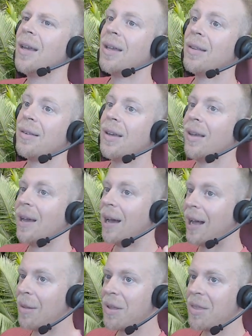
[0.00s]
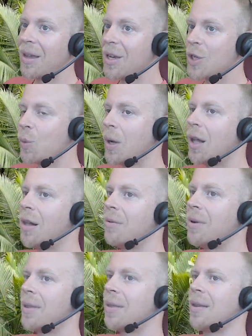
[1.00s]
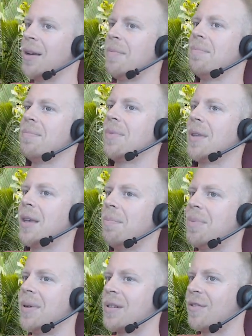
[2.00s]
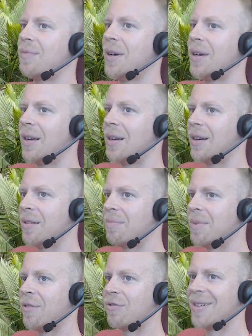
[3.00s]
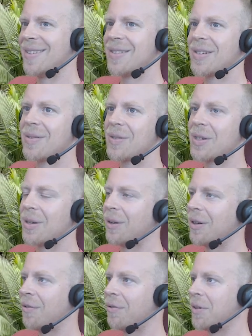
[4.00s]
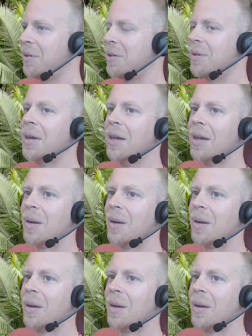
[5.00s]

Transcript: And I'll be there as well with a bunch of my friends. So if you